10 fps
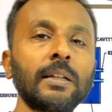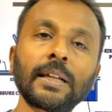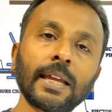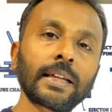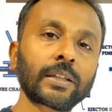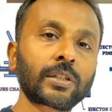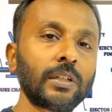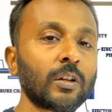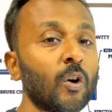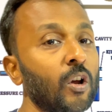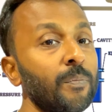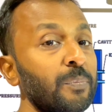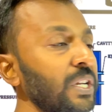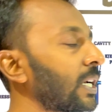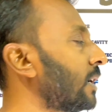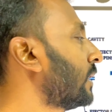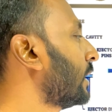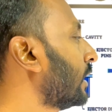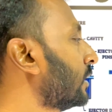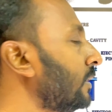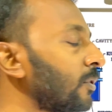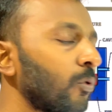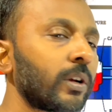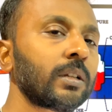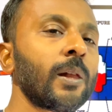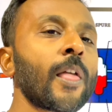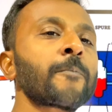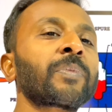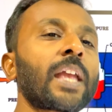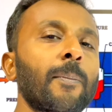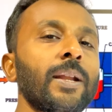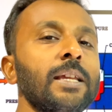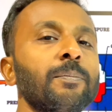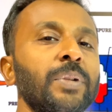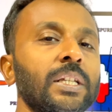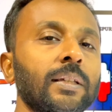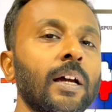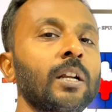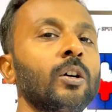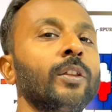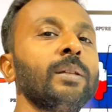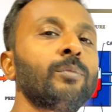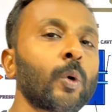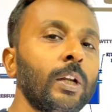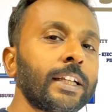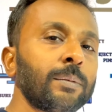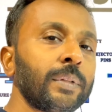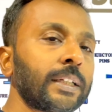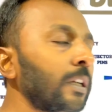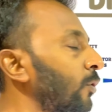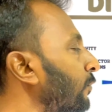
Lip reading: die casting or pressure die casting. We are applying pressure on the molten metal to